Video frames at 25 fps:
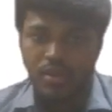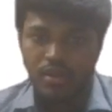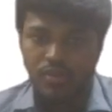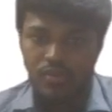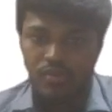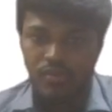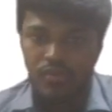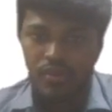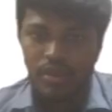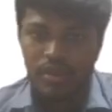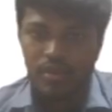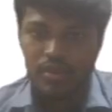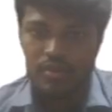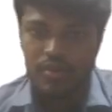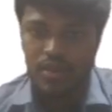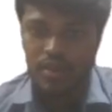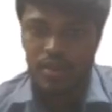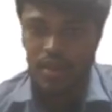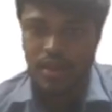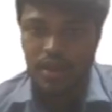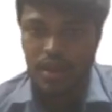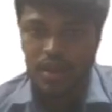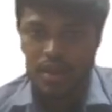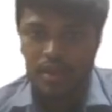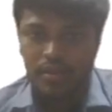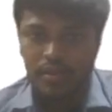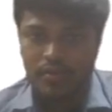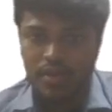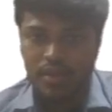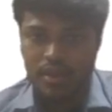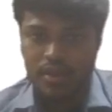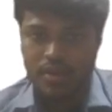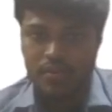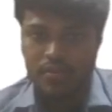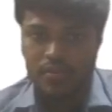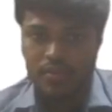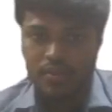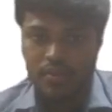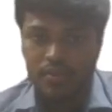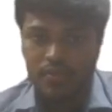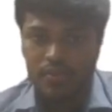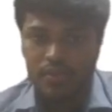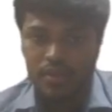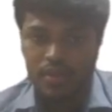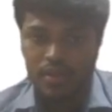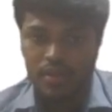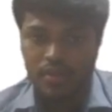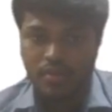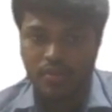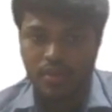So we can see that if we are
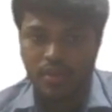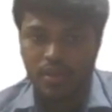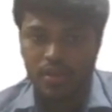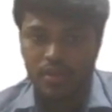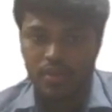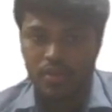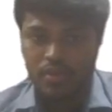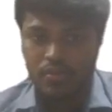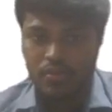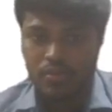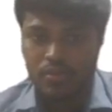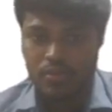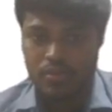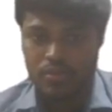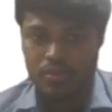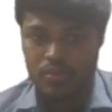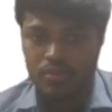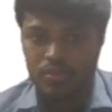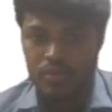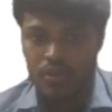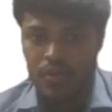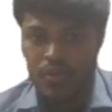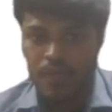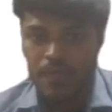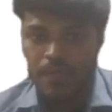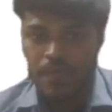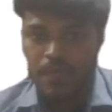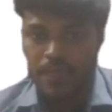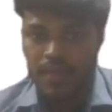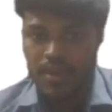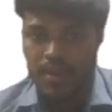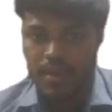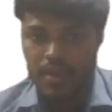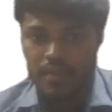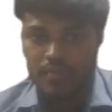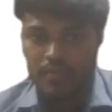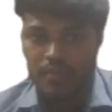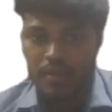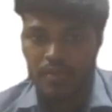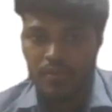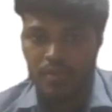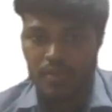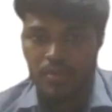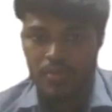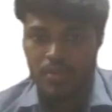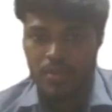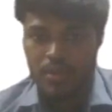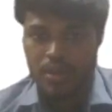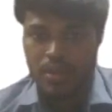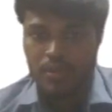drawing two rows, then we will
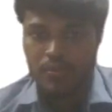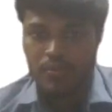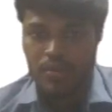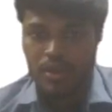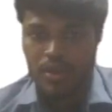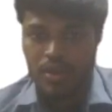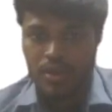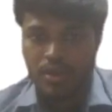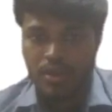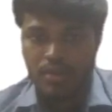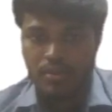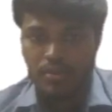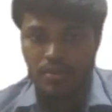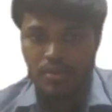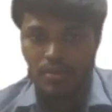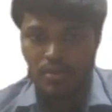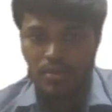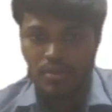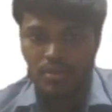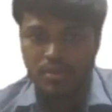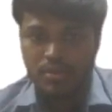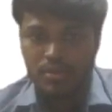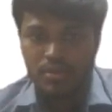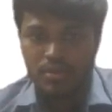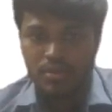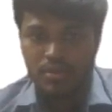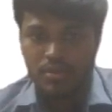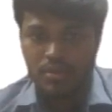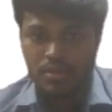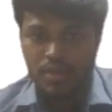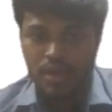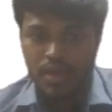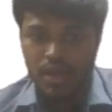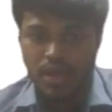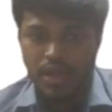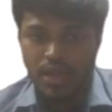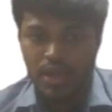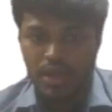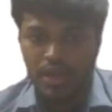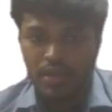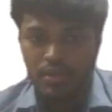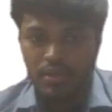be required 18